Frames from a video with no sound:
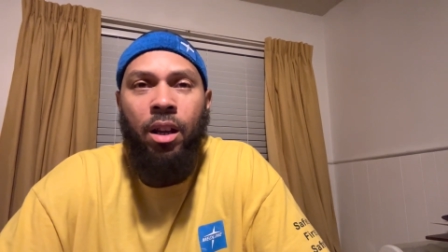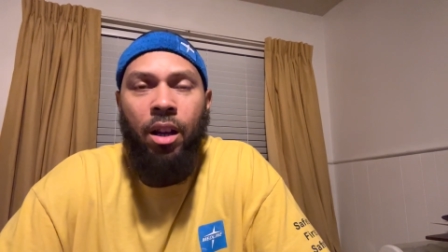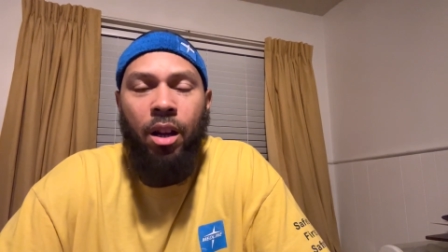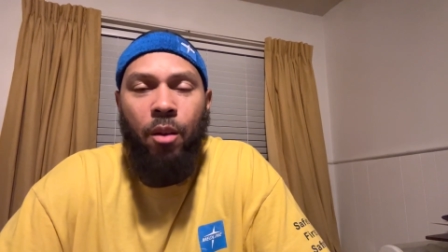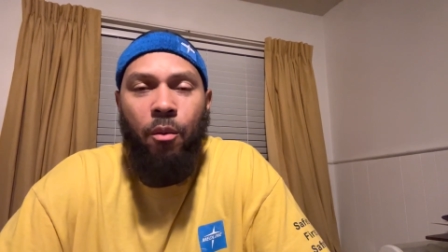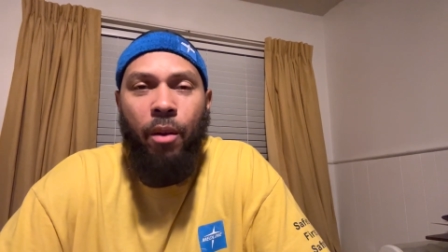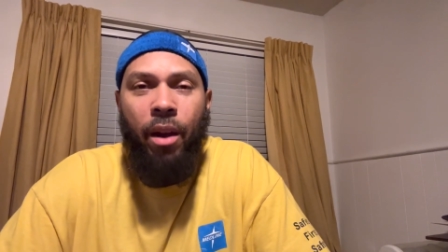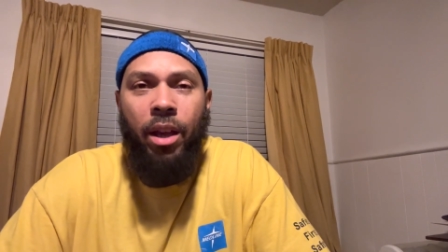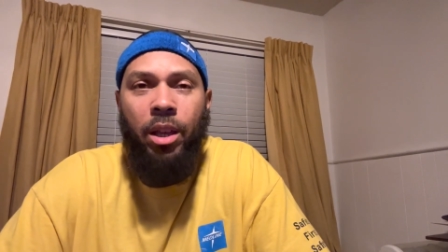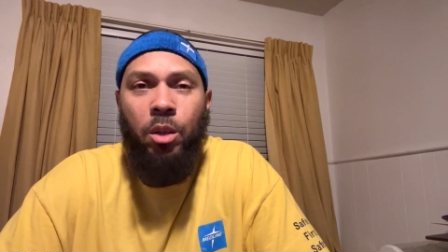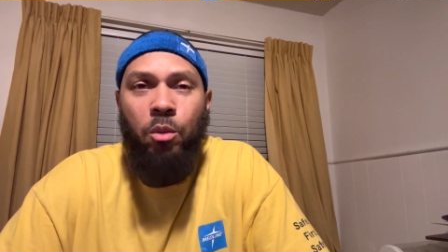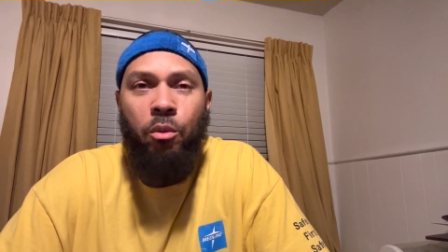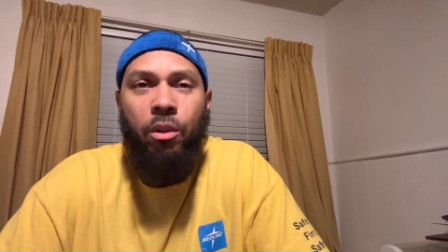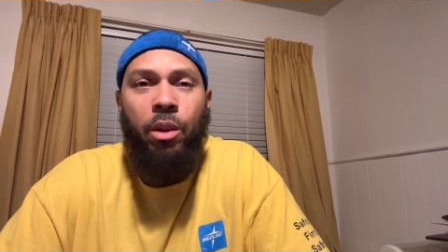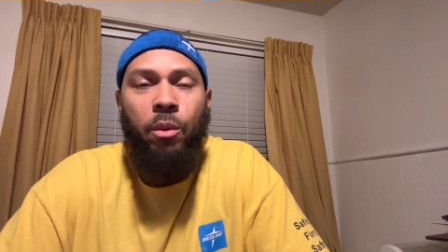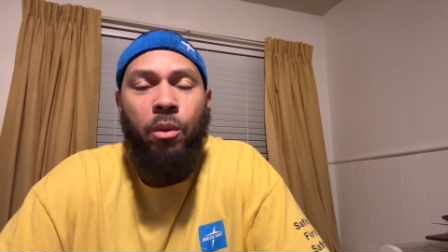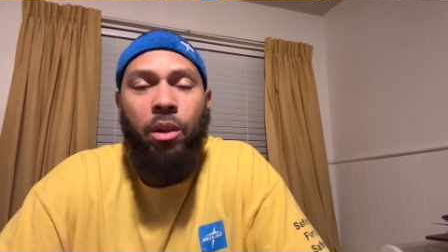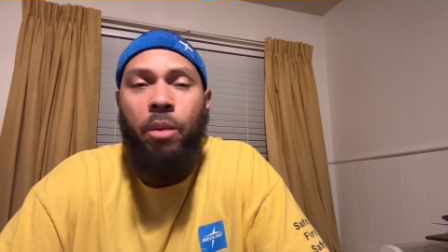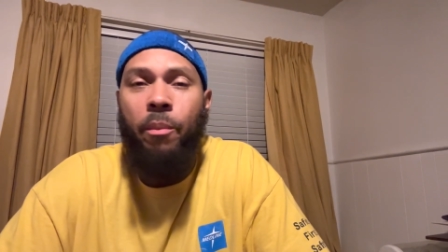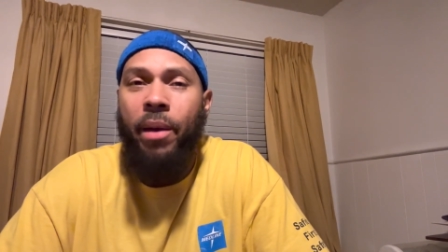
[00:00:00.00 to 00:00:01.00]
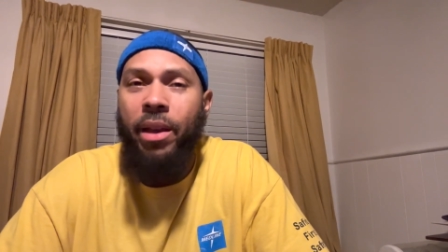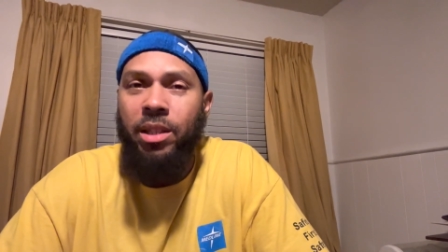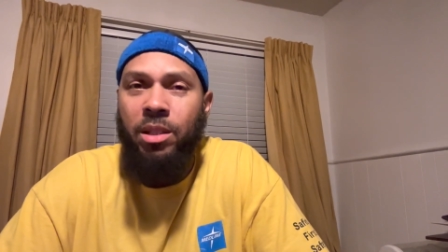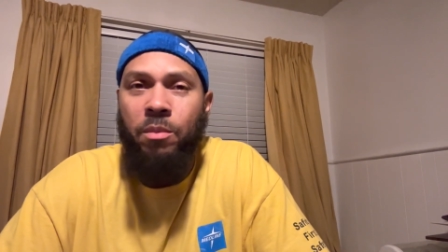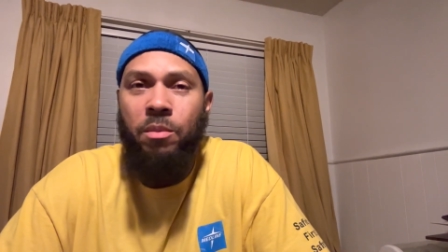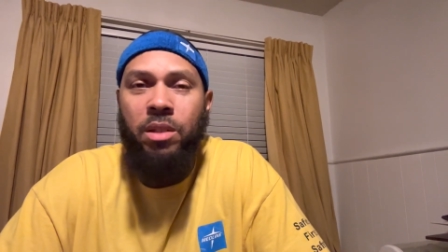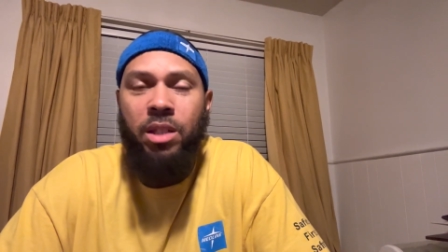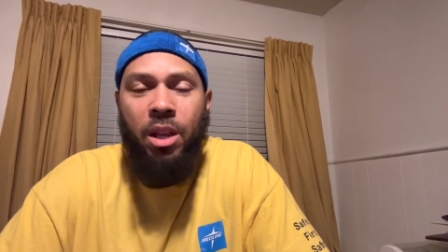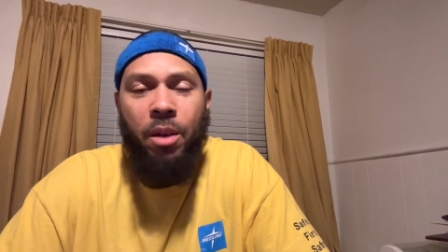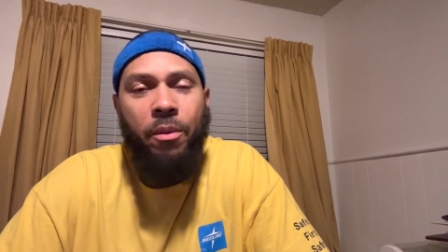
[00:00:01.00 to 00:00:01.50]
All right. You really want to make some
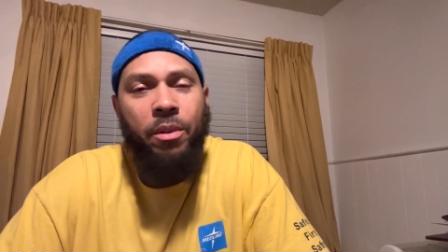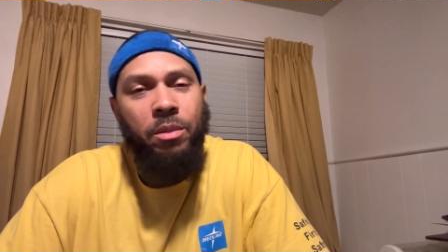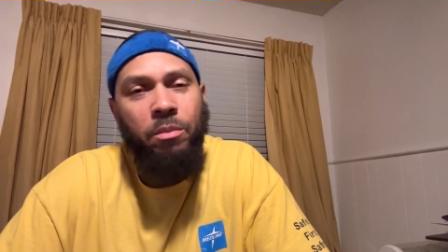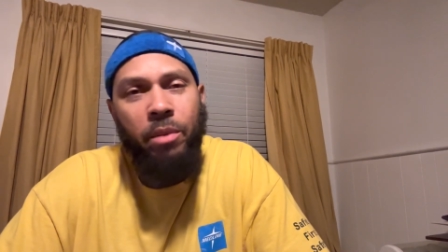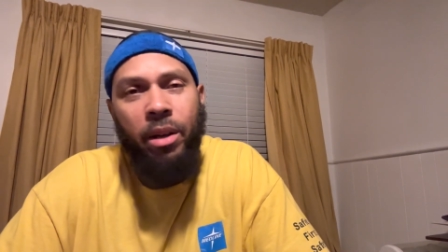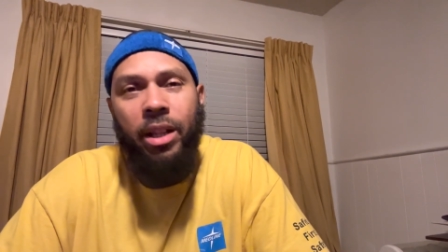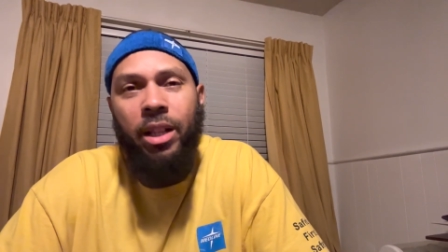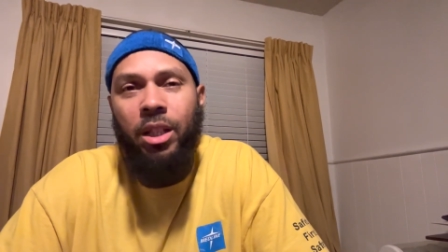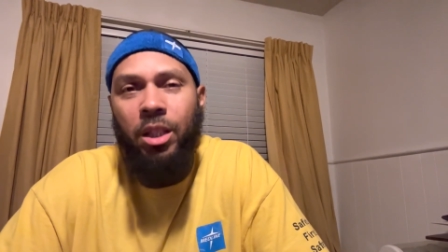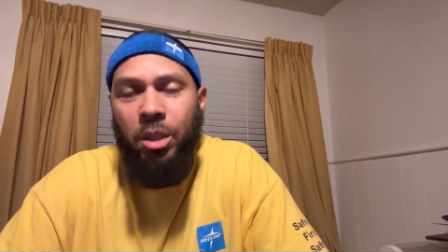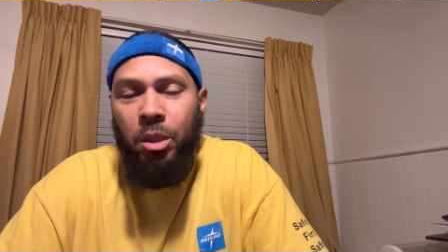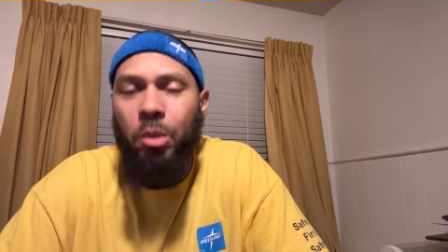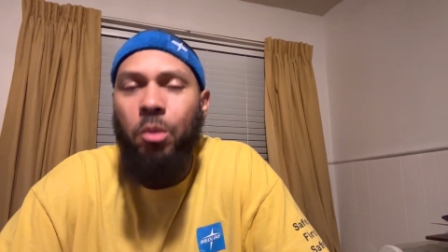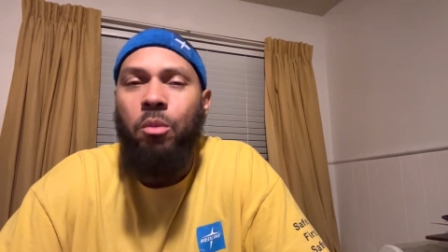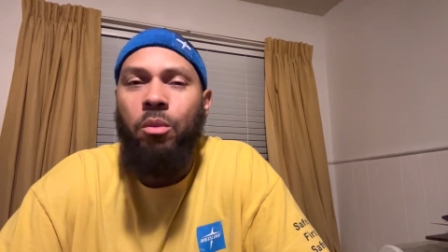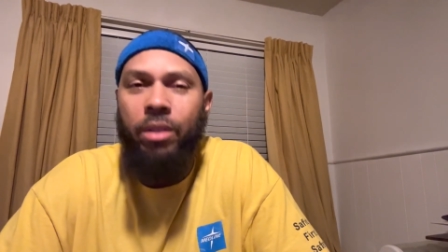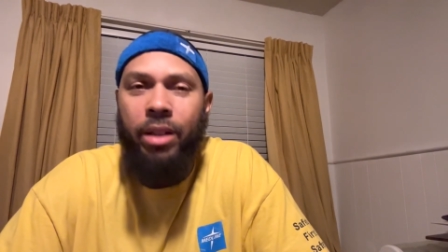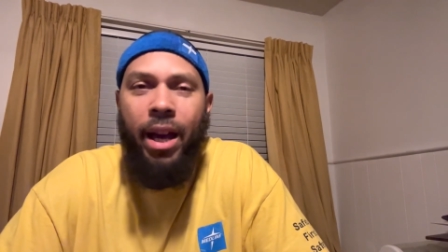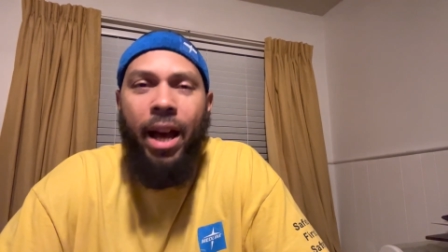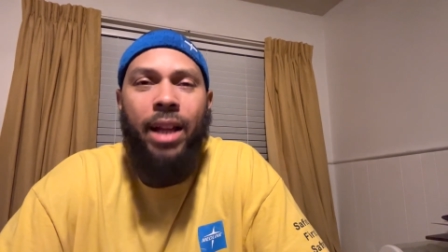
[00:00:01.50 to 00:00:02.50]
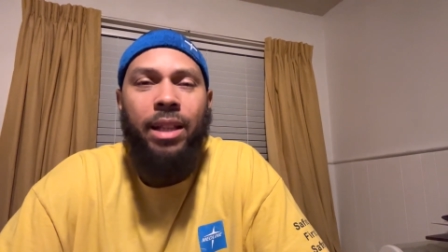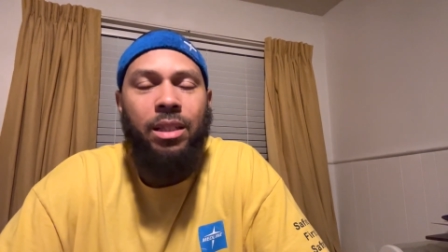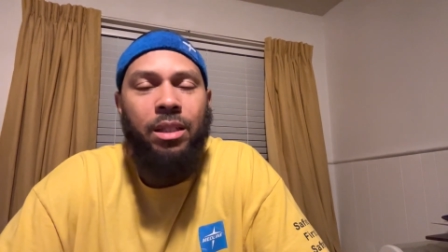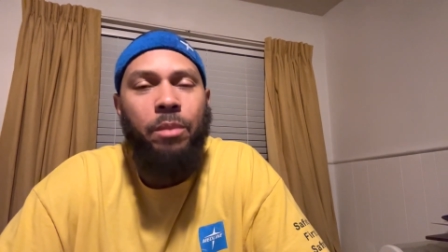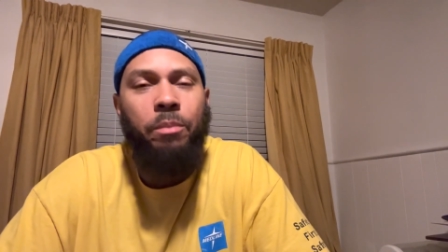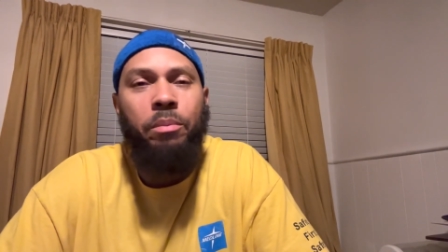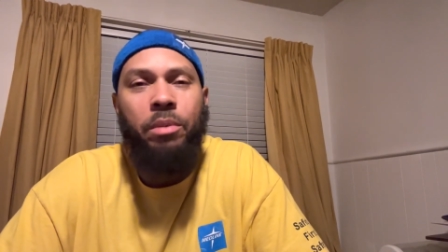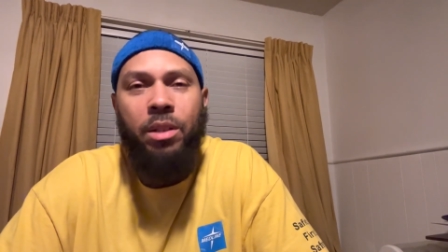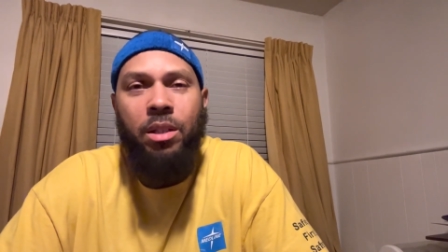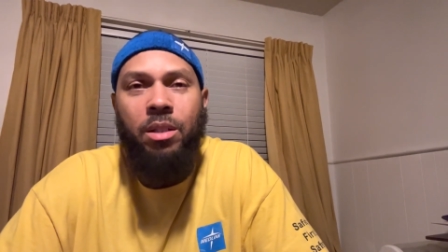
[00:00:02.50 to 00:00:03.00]
serious money, you got to
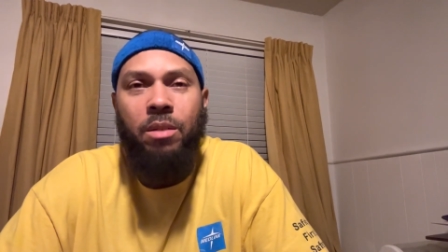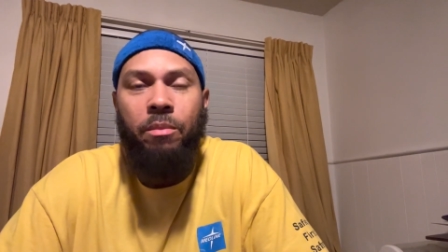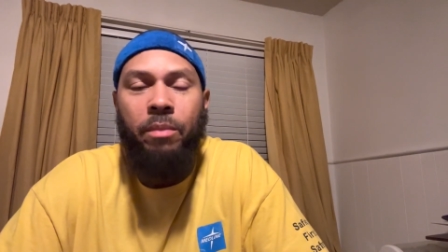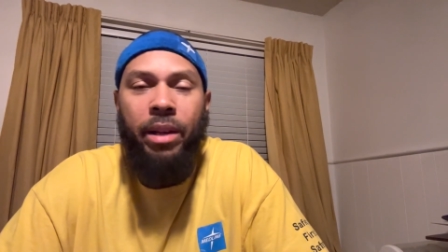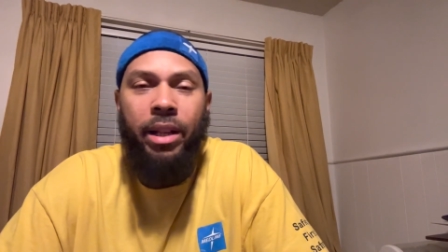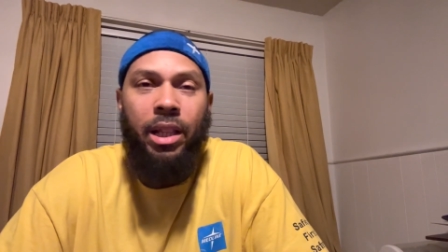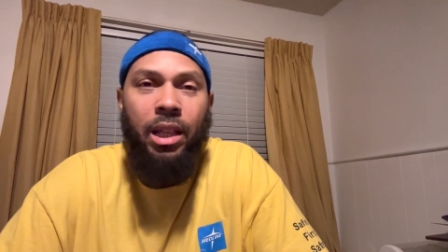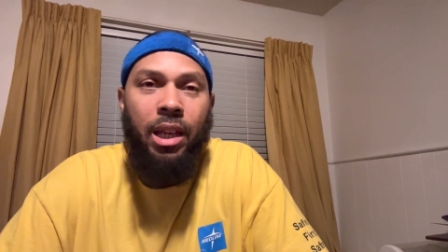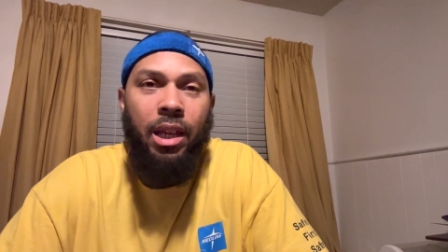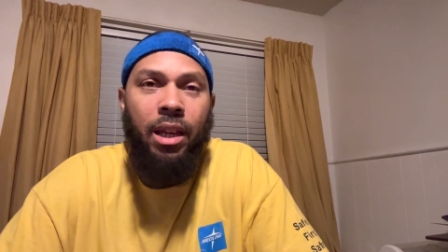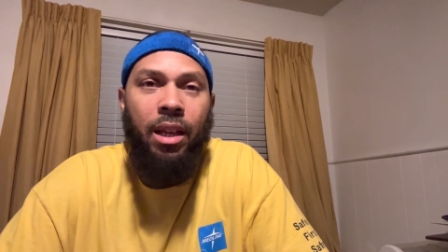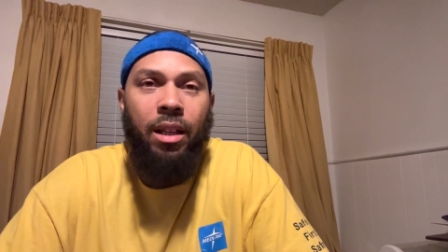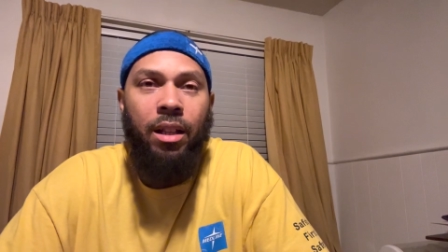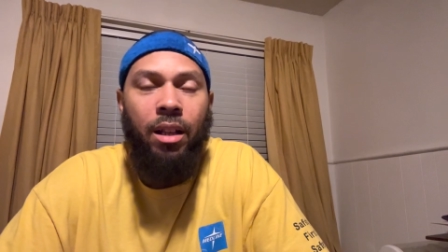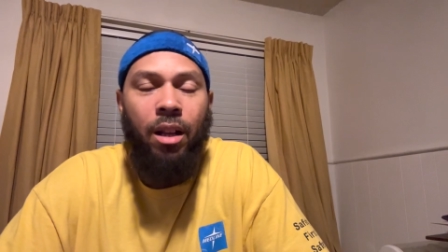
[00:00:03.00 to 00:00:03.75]
put some money in.